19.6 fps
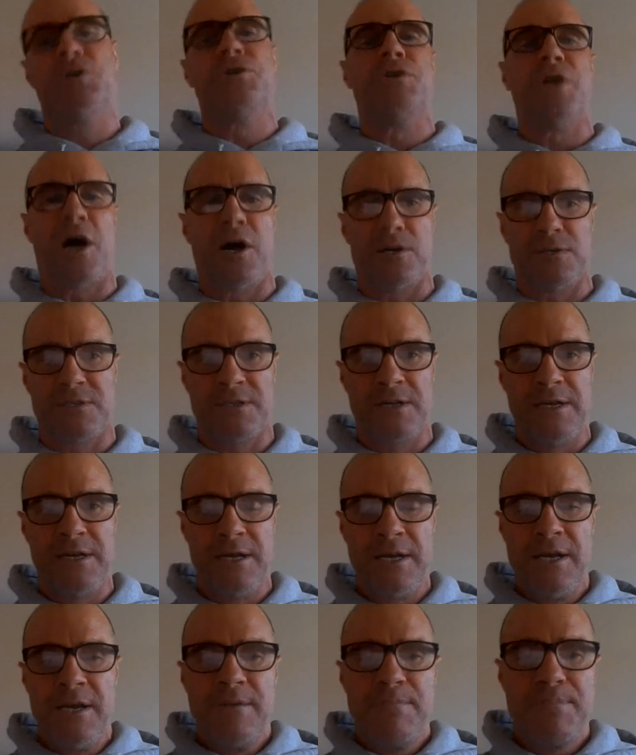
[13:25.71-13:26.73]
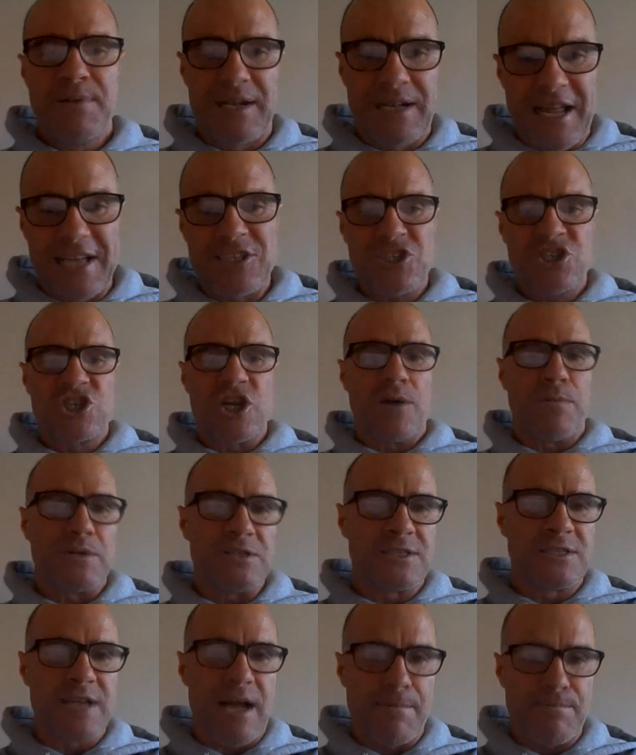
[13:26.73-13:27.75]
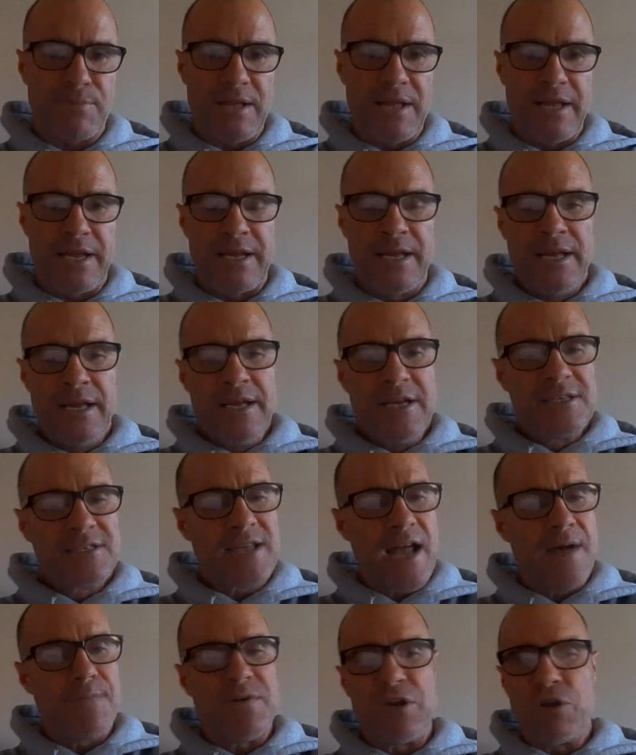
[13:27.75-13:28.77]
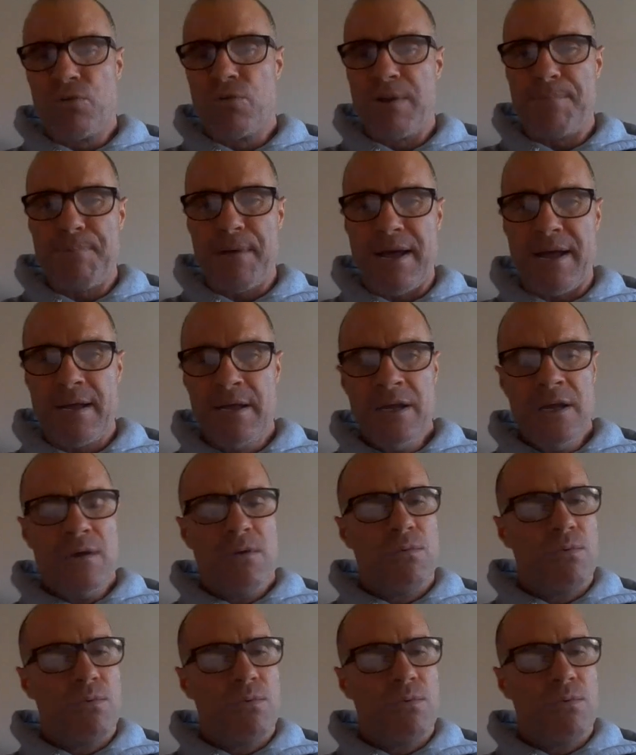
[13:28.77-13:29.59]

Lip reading: Who knows? But let's show us something. Same with Cripper.